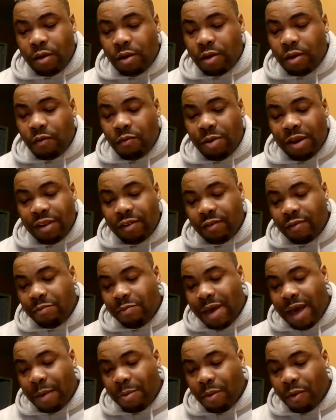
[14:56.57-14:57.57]
Could replace it with
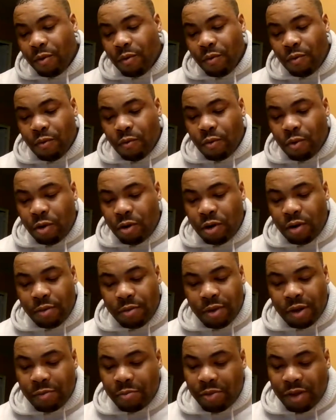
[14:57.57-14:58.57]
Pac-Man World.
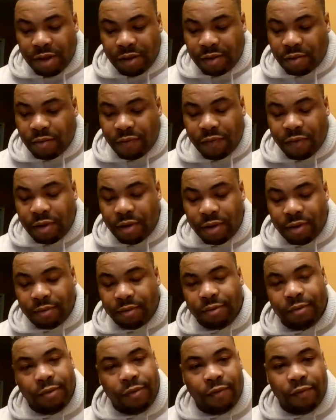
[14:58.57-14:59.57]
Could replace it with
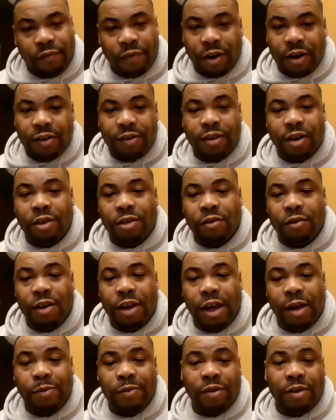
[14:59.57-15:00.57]
various other
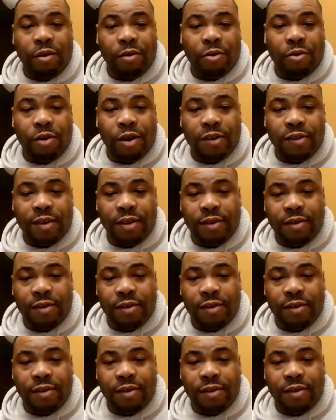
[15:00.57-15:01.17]
games that were greatest